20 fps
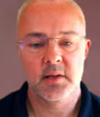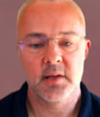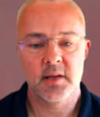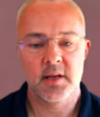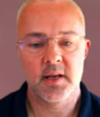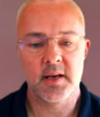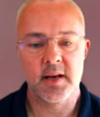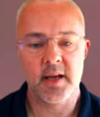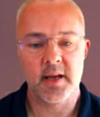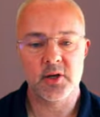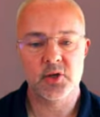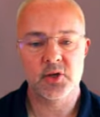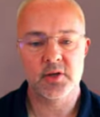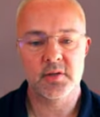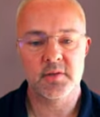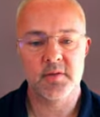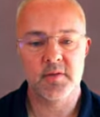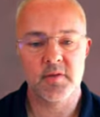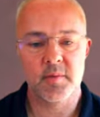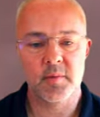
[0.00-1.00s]

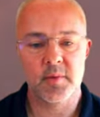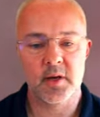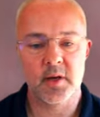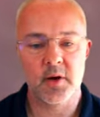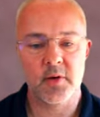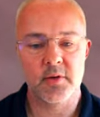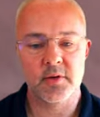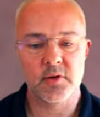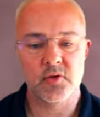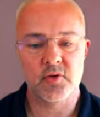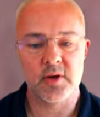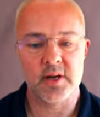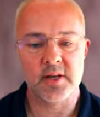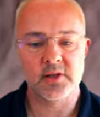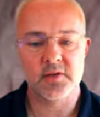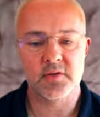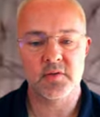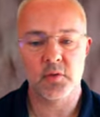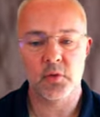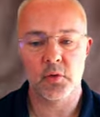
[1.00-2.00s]
connection from the current
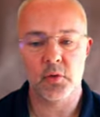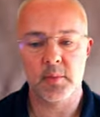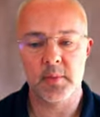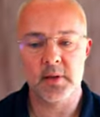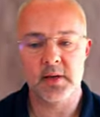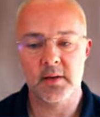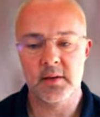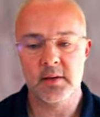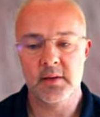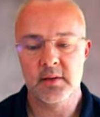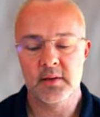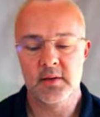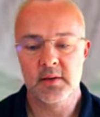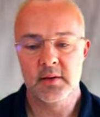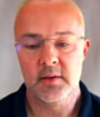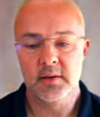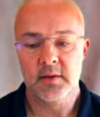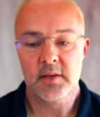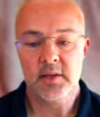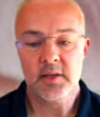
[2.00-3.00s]
transformer.
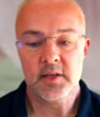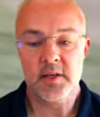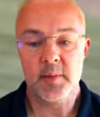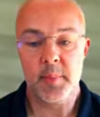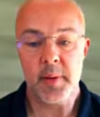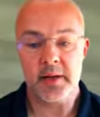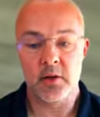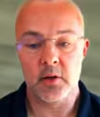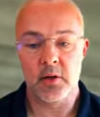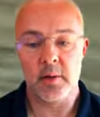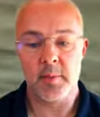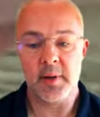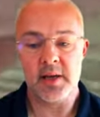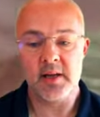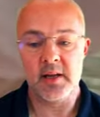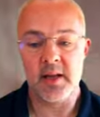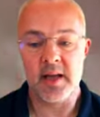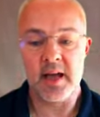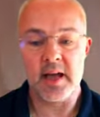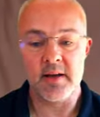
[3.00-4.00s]
Depending on how many
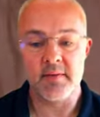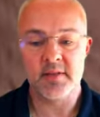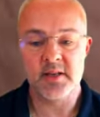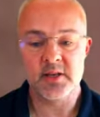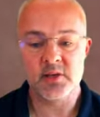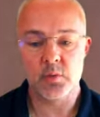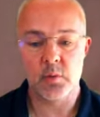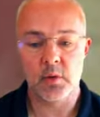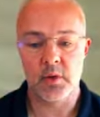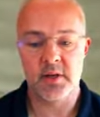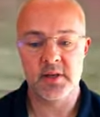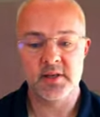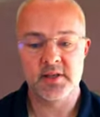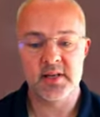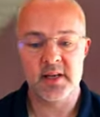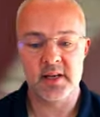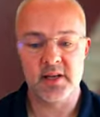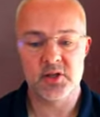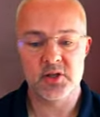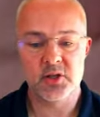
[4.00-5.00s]
you have, this one can
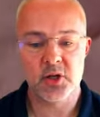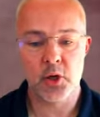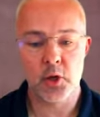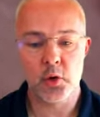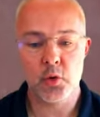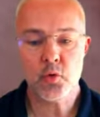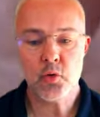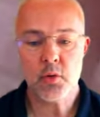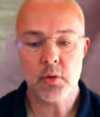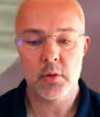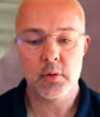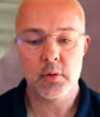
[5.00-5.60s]
take two